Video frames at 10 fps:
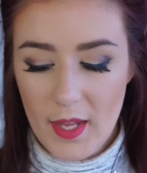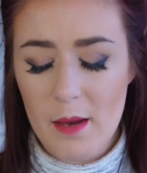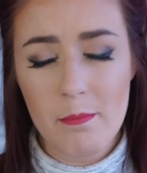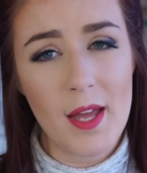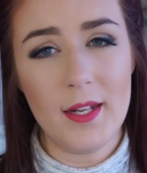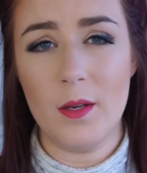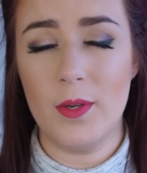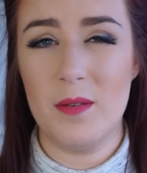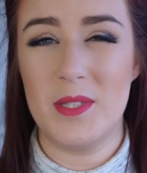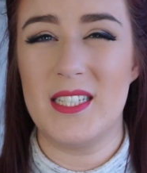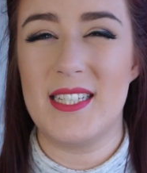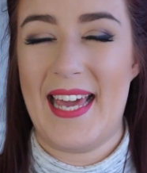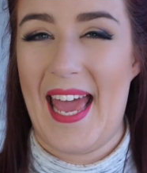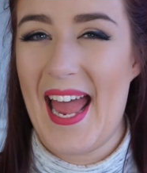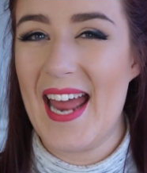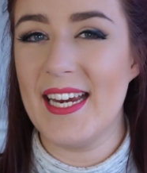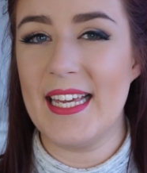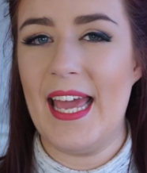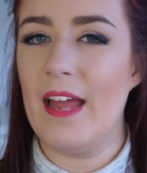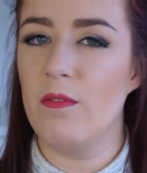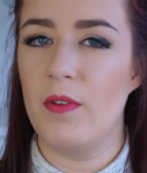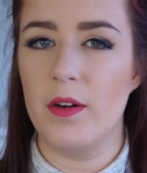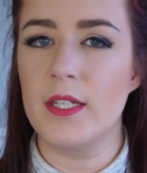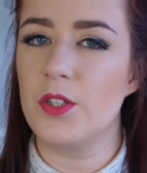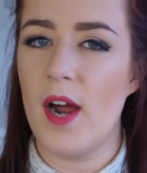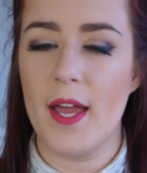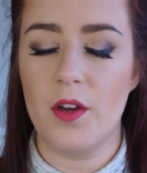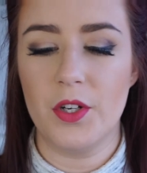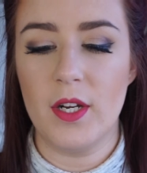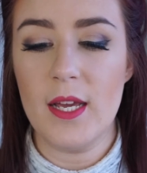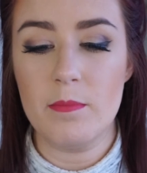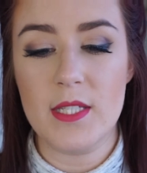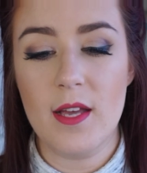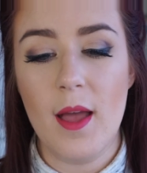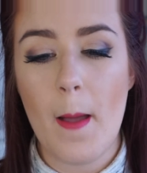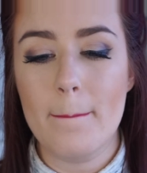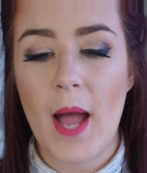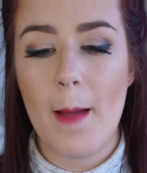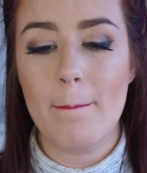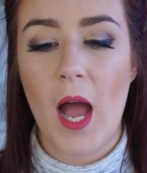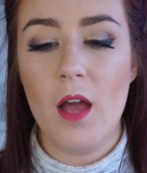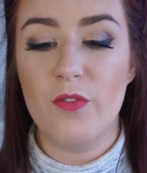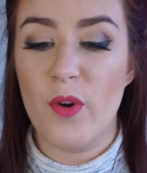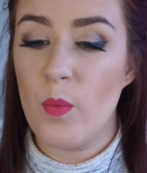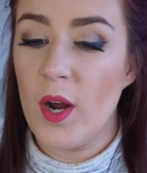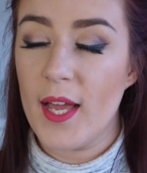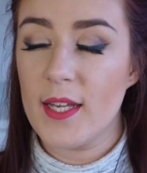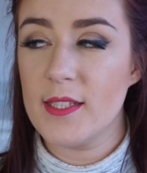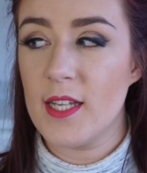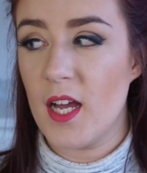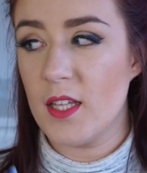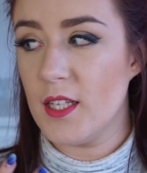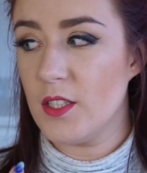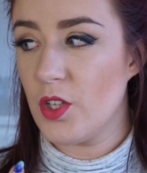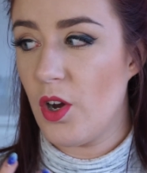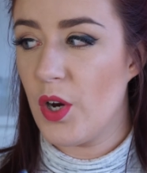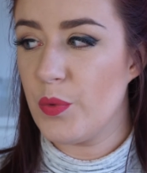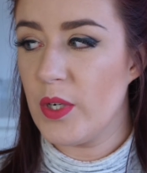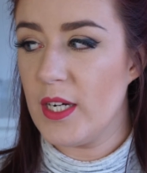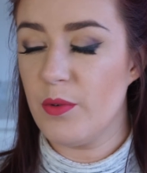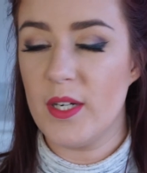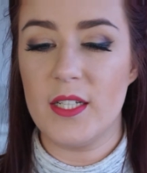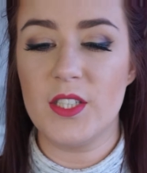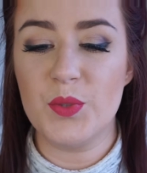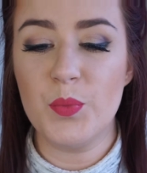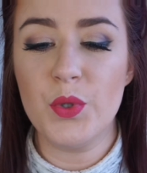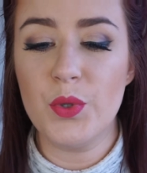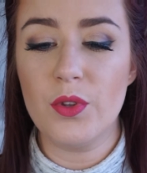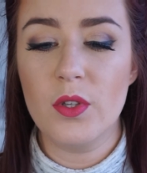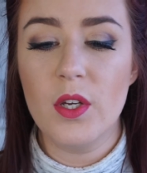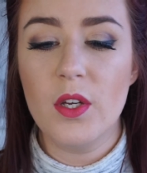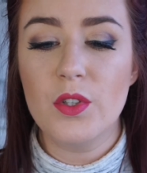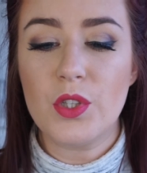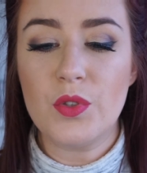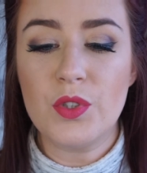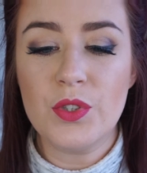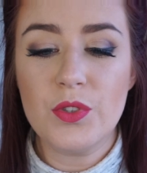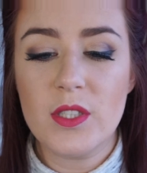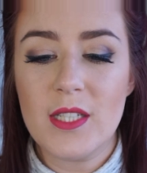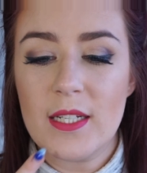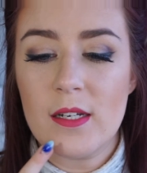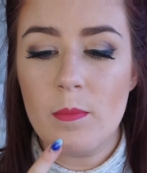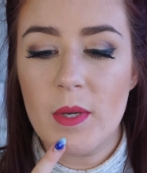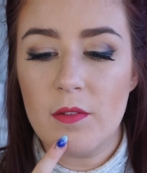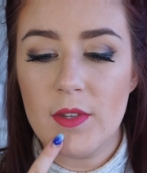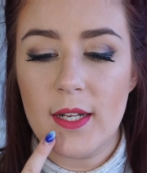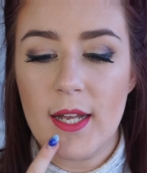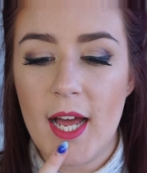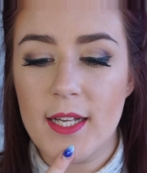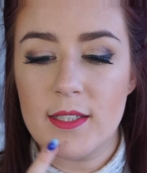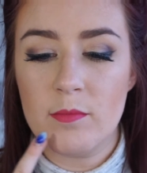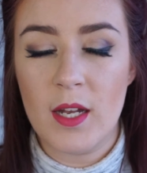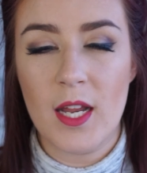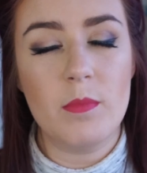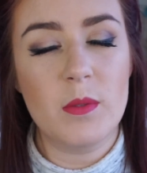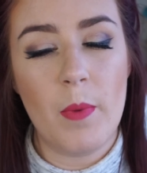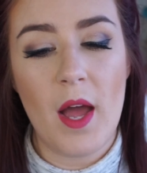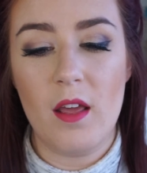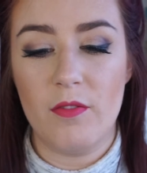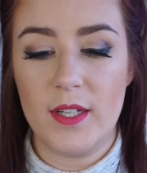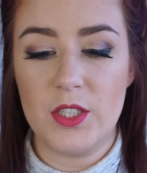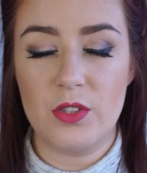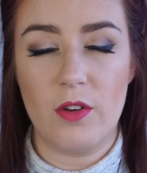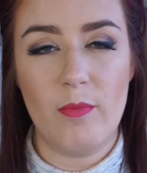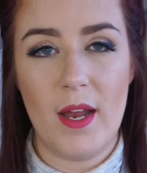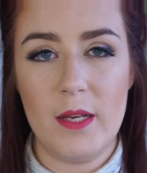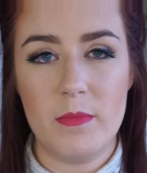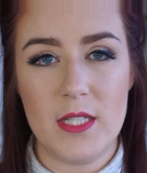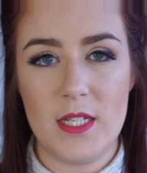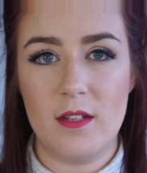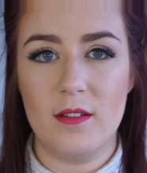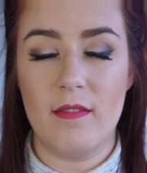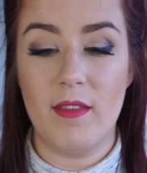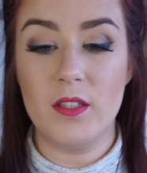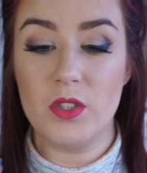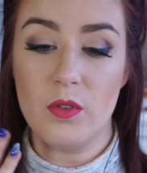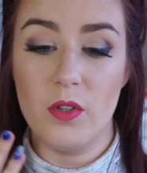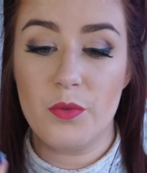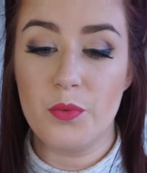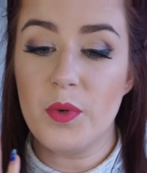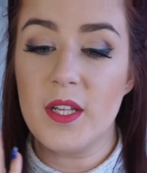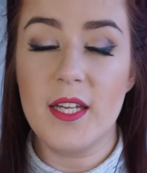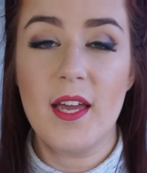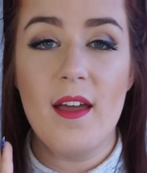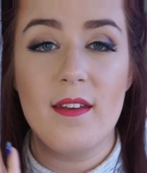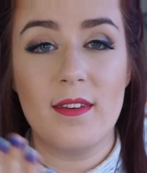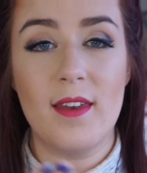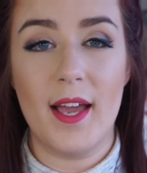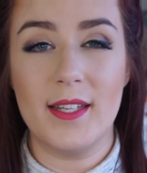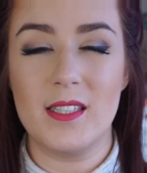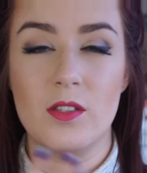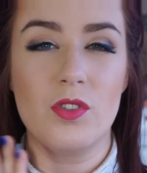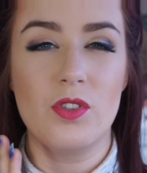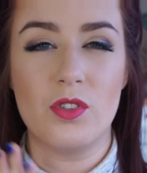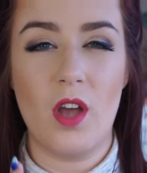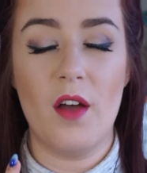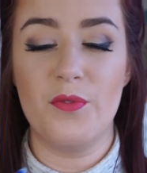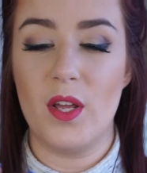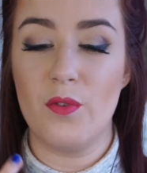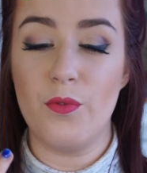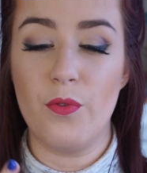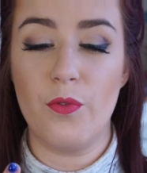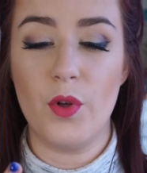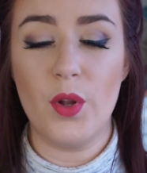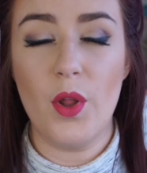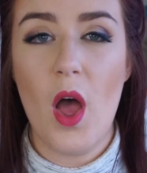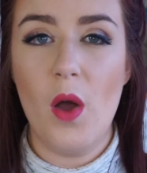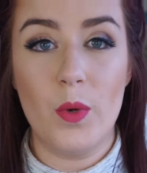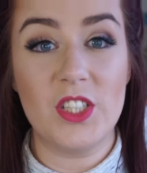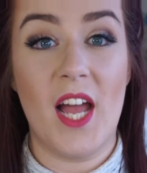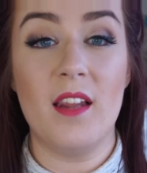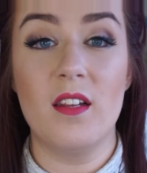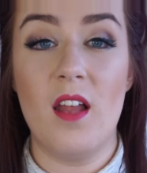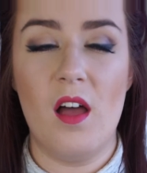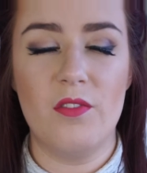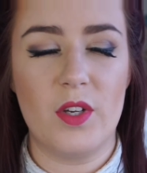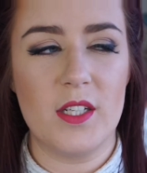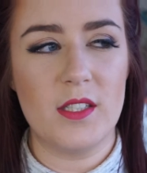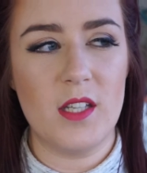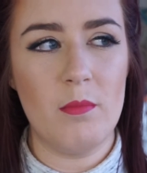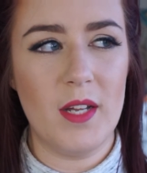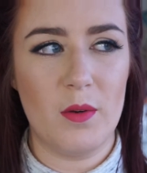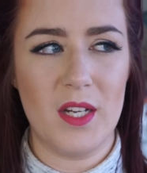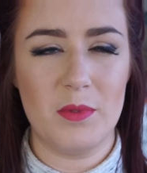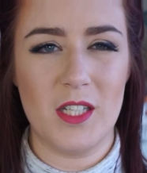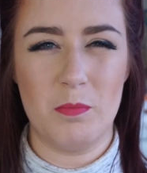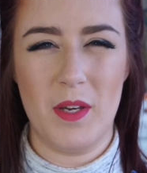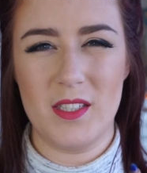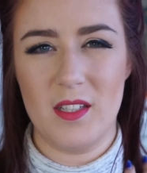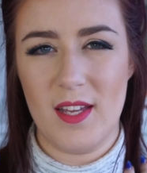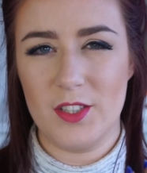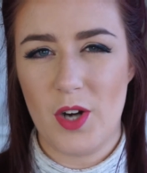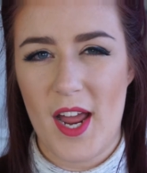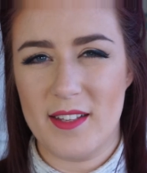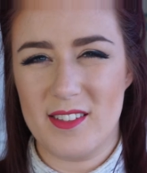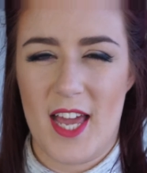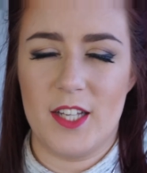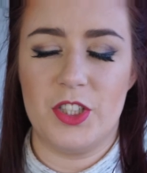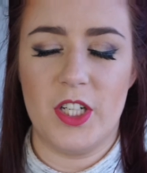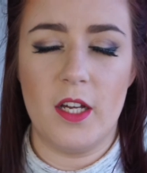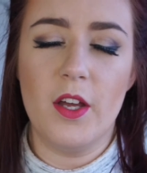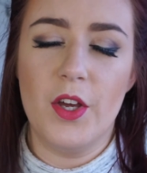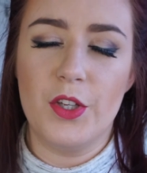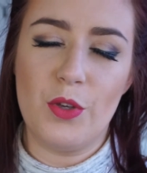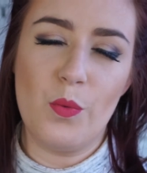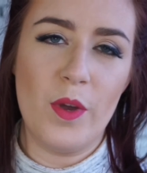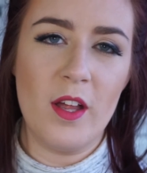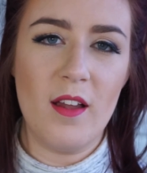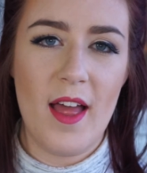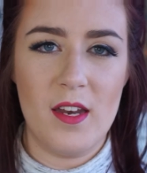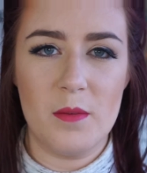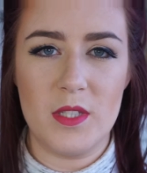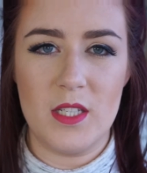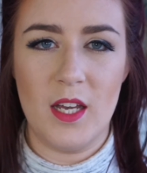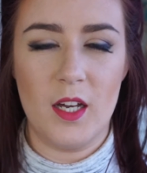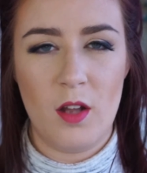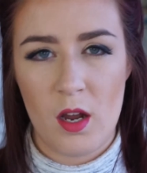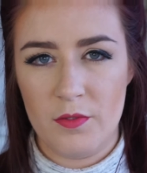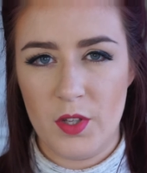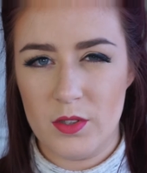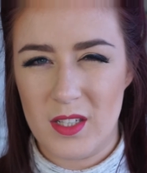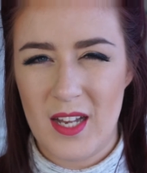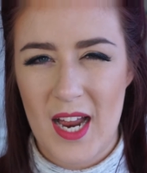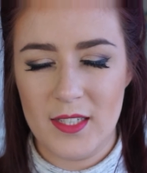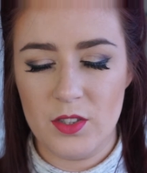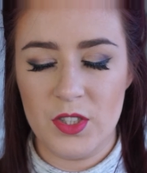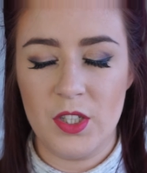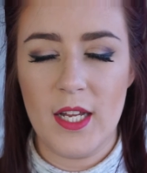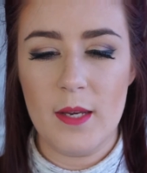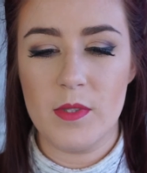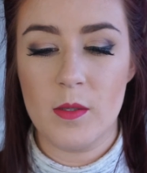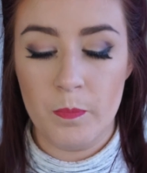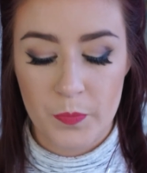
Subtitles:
And matte liquid lipsticks can get very drying on your lips. From what I can tell, these are really smooth. You do see a little bit of the lines in my lips, but if I just hold my lips still, then they do look really nice and soft and full, which I love, because some liquid lipsticks, because of their drying texture, you will end up seeing a lot of those lines on your lips.